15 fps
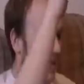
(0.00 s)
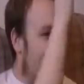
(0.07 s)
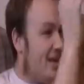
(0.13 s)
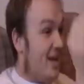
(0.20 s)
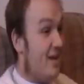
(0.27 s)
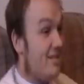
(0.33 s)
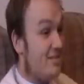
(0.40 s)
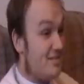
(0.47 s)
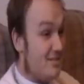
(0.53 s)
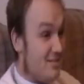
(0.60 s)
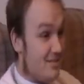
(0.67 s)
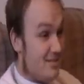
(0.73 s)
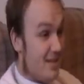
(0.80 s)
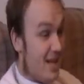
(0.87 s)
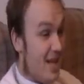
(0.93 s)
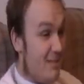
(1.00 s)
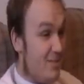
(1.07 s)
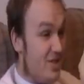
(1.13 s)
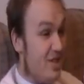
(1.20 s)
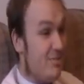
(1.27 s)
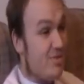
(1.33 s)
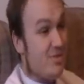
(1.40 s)
Now, I'm
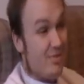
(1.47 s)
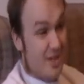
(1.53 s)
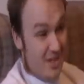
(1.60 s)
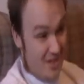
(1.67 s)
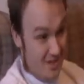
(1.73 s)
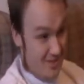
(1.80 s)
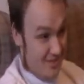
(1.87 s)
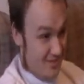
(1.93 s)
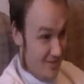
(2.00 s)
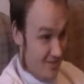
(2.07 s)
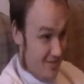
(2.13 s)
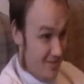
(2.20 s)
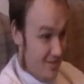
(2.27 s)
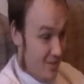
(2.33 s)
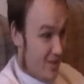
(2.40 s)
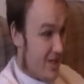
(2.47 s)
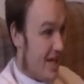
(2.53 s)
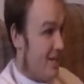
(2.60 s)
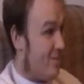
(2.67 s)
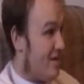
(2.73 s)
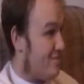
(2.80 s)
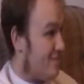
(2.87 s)
Jim Smith. Which
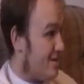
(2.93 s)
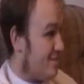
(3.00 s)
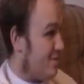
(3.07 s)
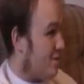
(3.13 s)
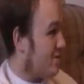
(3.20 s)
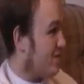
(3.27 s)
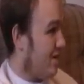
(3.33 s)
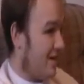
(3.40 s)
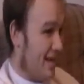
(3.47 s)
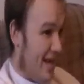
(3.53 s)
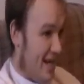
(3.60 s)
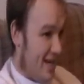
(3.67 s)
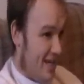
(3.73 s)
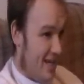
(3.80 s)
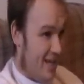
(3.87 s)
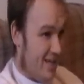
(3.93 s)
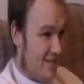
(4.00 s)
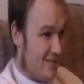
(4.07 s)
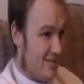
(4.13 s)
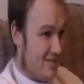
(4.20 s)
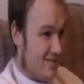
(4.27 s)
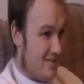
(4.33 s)
camera am I supposed to look at again?
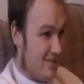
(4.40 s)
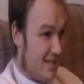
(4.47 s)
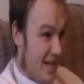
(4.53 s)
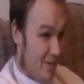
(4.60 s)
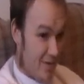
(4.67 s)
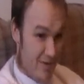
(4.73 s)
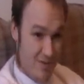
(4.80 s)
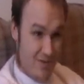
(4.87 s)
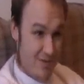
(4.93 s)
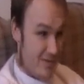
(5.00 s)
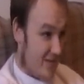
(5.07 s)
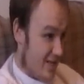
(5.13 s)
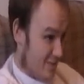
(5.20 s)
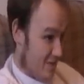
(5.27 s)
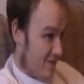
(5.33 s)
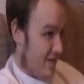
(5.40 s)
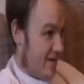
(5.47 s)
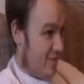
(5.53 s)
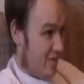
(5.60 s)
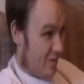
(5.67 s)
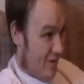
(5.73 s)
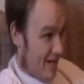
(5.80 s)
That one, this one over here
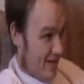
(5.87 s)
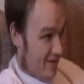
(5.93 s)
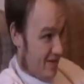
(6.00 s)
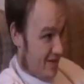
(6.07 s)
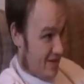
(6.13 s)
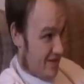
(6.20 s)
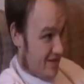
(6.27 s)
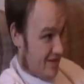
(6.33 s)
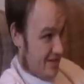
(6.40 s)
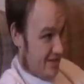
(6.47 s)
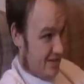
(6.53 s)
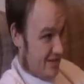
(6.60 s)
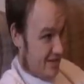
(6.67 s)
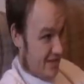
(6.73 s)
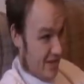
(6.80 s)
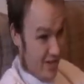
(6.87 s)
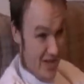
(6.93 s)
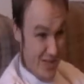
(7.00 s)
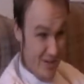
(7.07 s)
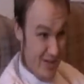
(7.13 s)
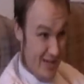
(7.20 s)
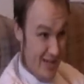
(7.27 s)
with the red on it? No,
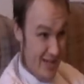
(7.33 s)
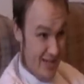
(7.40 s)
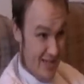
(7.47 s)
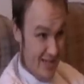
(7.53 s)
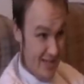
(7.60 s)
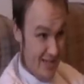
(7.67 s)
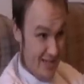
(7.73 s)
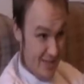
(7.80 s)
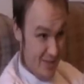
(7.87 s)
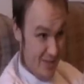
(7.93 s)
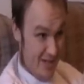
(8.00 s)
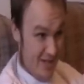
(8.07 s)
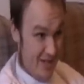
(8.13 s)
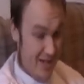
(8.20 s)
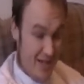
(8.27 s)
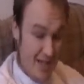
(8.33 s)
this one here? This one here?